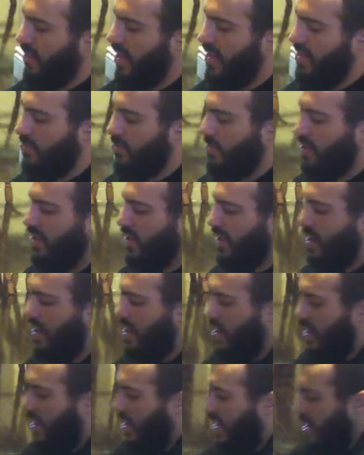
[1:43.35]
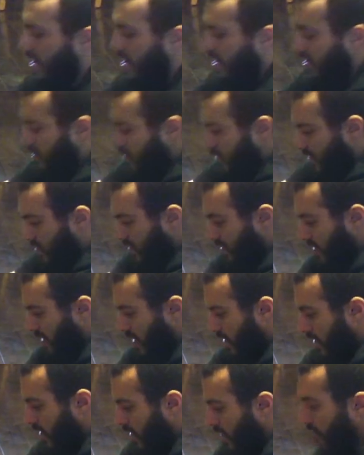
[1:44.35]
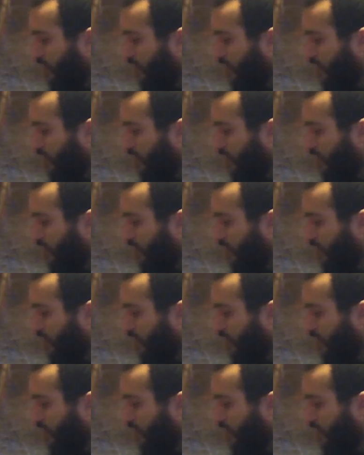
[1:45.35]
last week, is strengthening